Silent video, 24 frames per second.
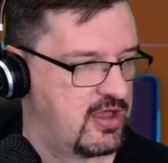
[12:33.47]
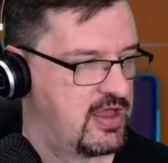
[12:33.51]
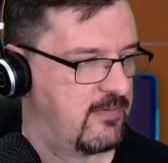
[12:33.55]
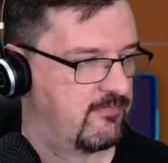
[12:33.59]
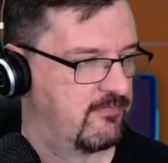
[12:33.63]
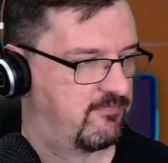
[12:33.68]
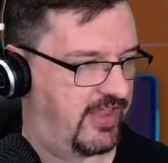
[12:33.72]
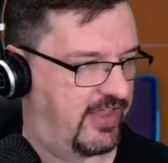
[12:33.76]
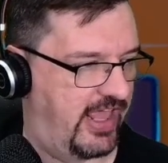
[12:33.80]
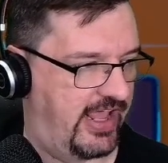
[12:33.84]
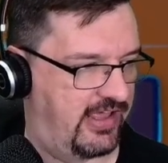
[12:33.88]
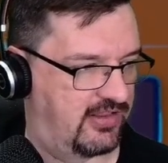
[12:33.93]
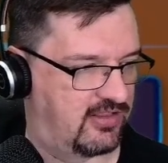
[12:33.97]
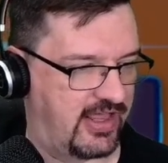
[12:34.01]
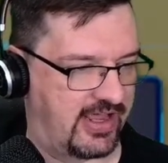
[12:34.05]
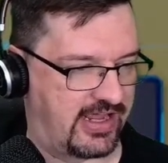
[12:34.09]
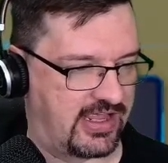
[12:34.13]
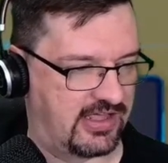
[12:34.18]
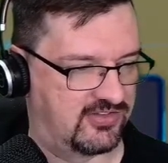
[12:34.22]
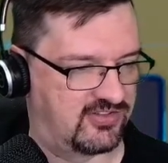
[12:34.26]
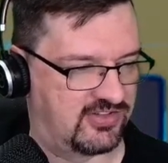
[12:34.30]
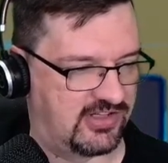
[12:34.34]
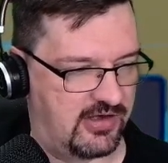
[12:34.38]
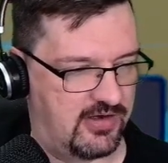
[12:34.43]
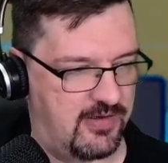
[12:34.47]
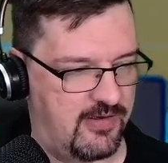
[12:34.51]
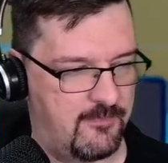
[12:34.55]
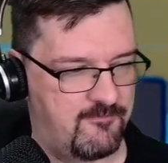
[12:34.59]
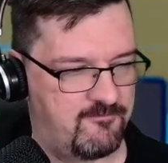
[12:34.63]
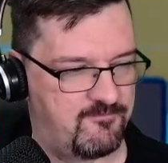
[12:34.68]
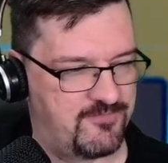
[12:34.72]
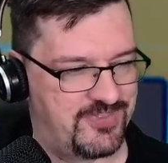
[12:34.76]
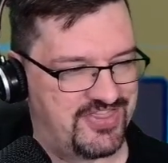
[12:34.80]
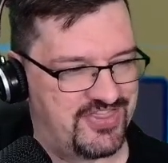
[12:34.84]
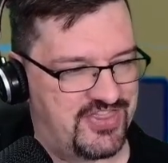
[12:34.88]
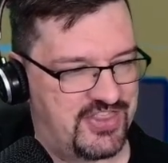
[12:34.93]
And like I said,
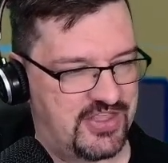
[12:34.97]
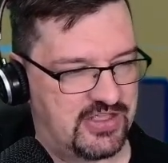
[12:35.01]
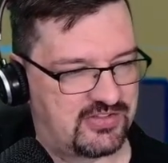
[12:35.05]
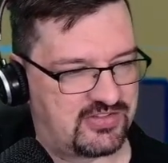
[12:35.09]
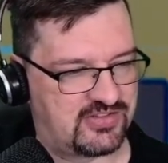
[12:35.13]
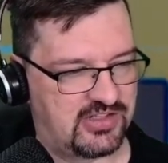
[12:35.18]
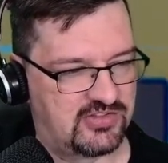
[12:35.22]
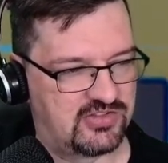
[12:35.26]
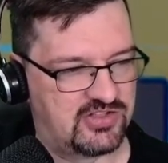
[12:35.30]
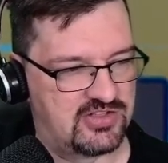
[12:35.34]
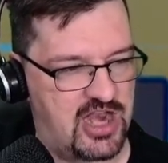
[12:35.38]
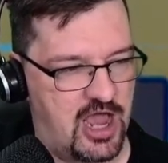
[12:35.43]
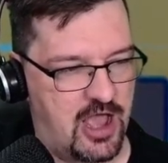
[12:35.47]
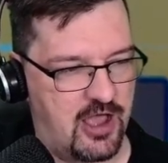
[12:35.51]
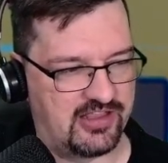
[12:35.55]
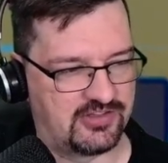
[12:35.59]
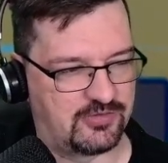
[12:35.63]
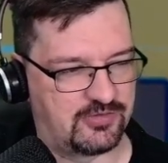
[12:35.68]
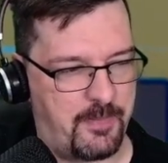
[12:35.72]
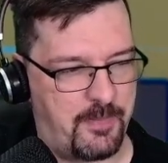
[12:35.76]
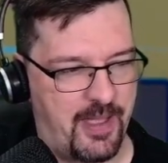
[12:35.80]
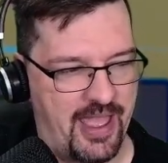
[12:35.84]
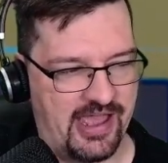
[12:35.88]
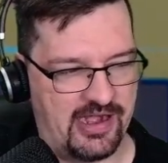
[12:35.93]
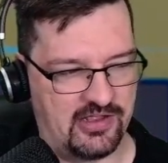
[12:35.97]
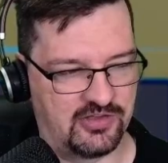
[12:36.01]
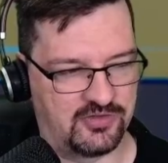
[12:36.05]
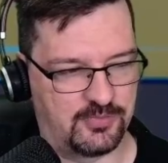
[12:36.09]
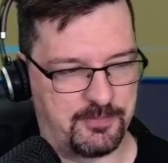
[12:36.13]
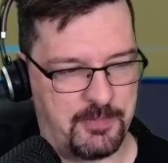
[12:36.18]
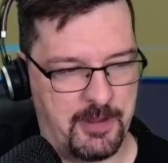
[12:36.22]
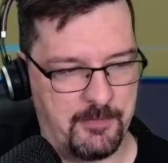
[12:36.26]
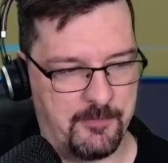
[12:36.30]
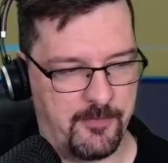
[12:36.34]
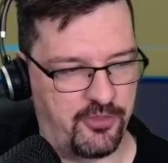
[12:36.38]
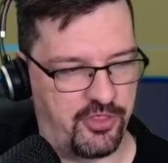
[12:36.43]
this is not as bad as
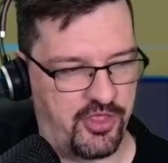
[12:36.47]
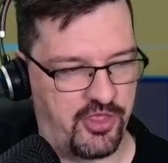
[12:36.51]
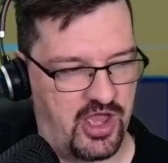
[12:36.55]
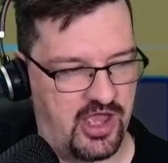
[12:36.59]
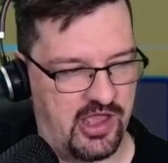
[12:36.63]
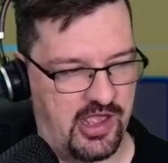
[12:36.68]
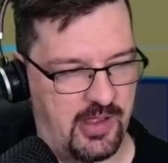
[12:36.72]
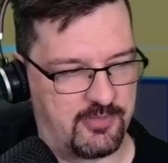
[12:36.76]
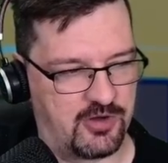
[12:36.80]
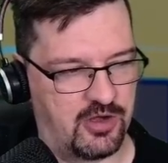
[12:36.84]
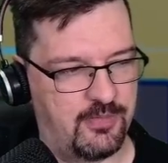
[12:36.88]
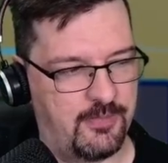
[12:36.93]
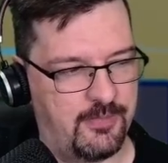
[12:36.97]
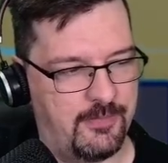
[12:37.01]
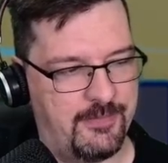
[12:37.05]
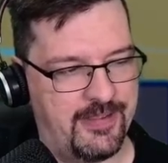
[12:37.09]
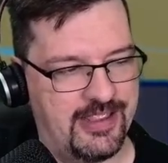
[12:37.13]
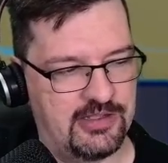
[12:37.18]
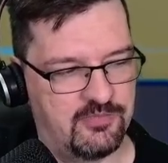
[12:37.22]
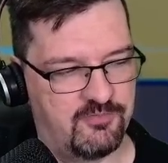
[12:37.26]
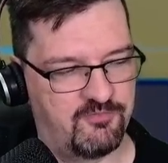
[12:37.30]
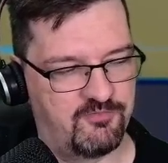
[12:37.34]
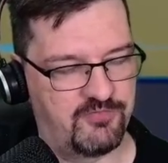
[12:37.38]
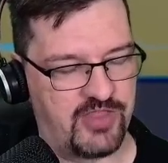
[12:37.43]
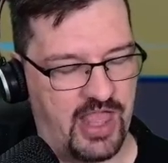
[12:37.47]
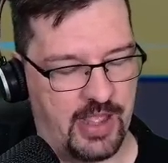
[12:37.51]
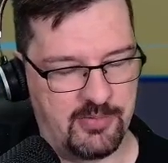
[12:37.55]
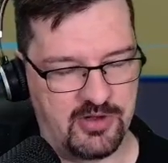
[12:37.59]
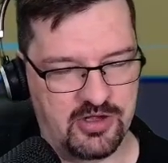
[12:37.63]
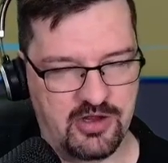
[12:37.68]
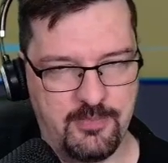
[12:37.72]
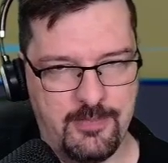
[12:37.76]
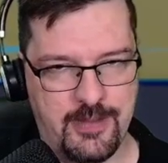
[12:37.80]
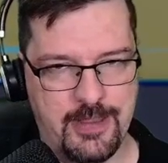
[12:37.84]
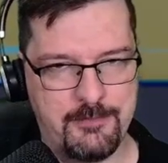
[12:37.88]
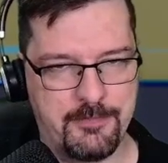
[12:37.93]
people thought. I'm going to
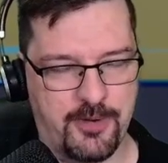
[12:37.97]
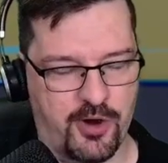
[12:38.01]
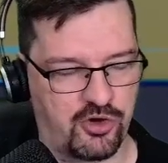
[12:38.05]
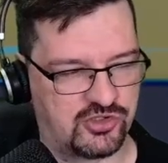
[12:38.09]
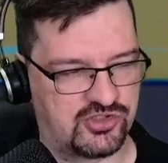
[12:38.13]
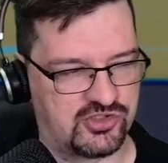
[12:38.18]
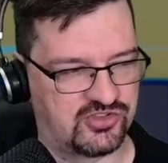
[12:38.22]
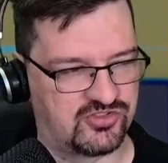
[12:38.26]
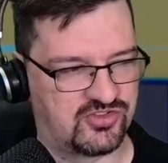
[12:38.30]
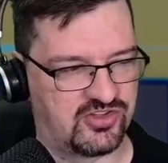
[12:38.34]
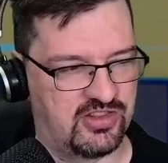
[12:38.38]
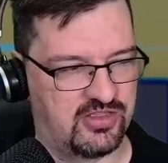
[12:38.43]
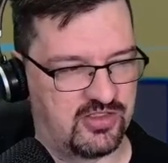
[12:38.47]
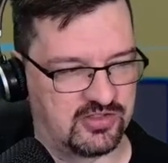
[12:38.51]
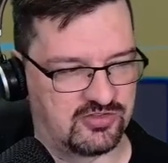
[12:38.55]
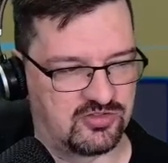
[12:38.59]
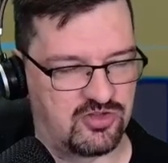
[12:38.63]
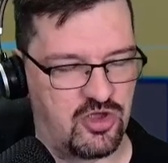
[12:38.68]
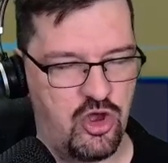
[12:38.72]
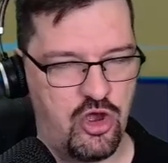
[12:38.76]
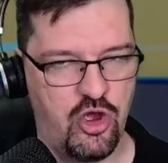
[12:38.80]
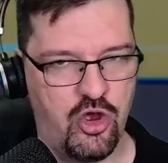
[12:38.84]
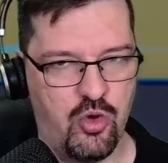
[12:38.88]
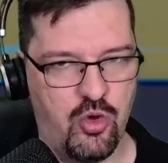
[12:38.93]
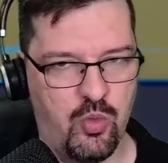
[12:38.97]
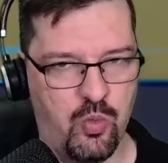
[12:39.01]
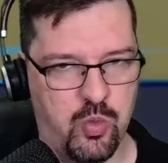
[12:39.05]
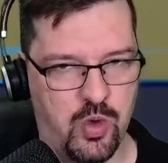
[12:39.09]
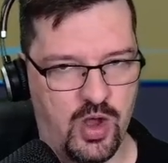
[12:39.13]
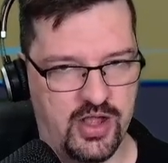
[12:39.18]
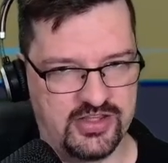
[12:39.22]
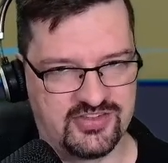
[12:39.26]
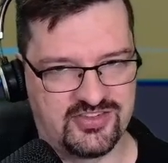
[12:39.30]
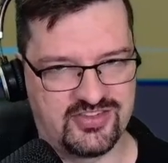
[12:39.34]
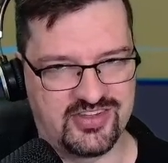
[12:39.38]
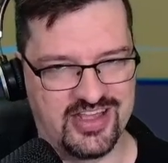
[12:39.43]
be purchasing this
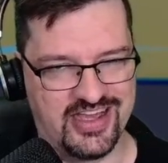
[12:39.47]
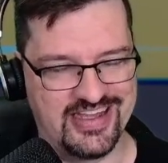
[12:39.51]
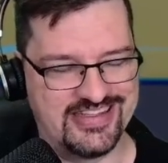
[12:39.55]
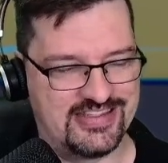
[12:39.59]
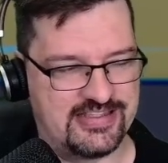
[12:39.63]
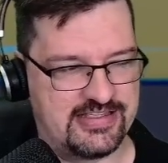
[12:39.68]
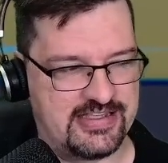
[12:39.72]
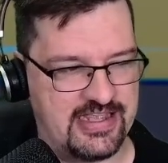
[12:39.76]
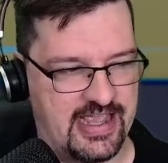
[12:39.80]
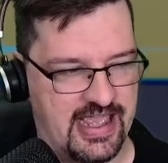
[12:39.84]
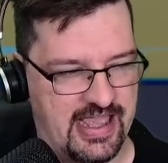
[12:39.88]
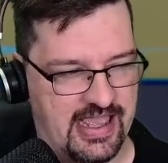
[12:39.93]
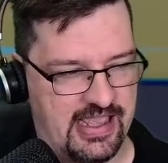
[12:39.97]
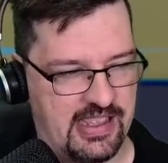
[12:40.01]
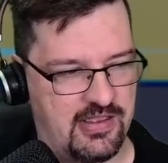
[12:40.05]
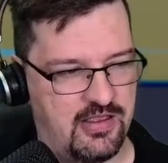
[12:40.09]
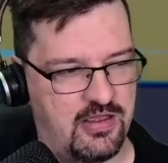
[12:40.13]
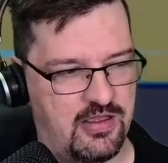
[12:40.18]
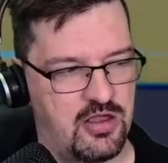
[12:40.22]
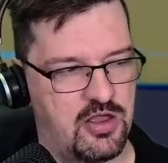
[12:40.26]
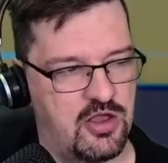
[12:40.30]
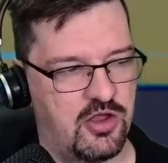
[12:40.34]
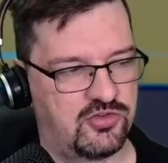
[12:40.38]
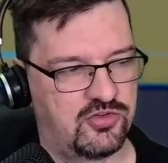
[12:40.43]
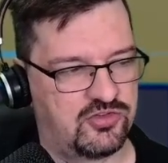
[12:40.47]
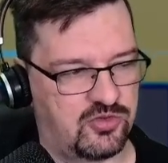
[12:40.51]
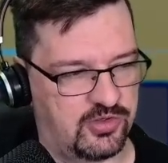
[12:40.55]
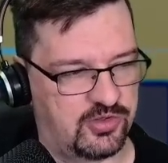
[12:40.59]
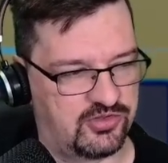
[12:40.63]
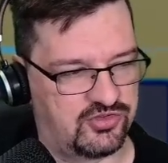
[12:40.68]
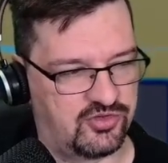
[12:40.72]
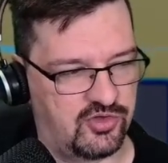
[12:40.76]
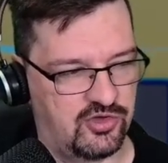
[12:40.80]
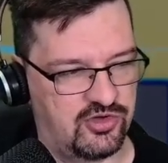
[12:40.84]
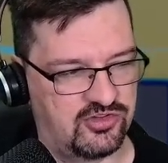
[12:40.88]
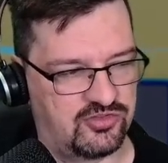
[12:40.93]
once a day. So as
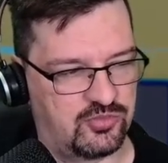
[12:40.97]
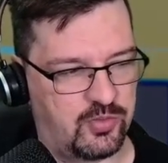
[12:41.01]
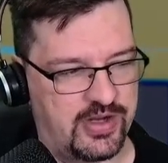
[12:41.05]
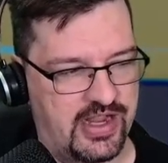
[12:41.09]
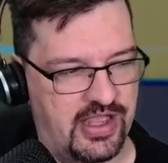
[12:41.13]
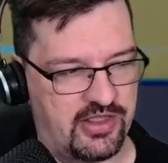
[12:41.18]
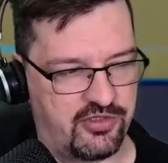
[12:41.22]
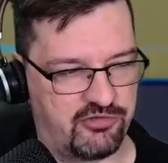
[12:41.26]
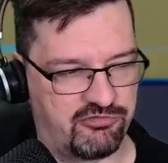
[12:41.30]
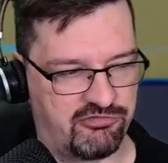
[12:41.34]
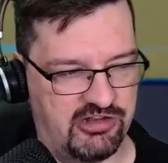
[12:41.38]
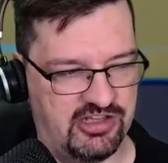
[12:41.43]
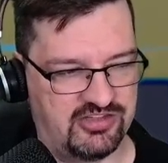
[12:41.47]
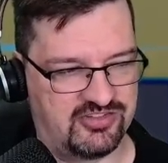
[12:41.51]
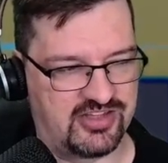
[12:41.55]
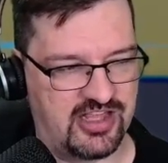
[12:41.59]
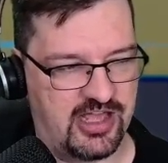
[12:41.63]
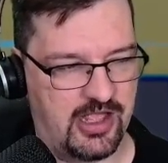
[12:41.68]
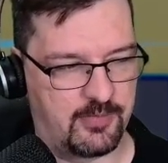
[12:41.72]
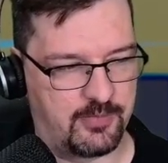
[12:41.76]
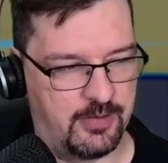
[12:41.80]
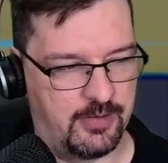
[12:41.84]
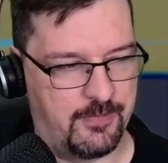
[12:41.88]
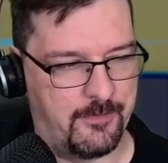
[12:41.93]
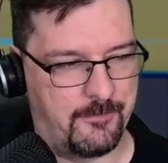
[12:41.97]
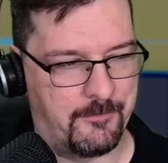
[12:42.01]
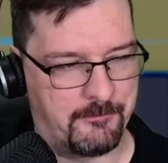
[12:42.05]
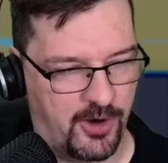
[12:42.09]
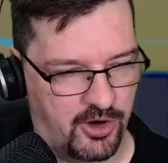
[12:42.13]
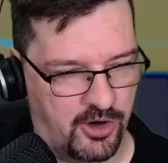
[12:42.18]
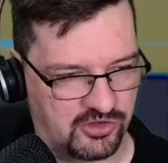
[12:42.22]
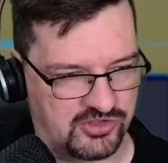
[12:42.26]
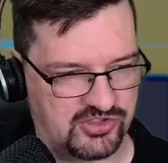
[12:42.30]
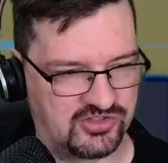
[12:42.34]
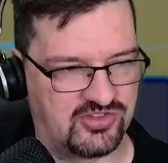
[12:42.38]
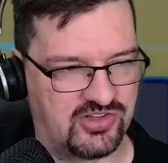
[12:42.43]
soon as we get the reset, I'm going to be
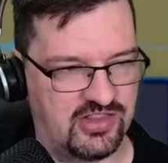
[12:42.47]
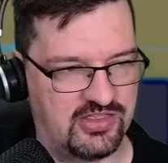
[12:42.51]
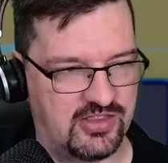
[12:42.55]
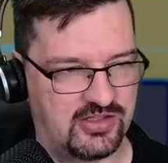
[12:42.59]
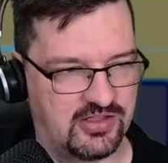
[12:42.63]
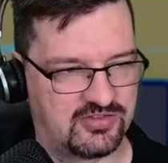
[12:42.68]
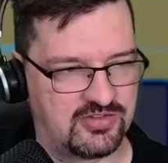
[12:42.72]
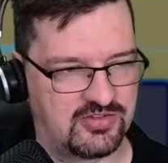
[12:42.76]
purchasing this.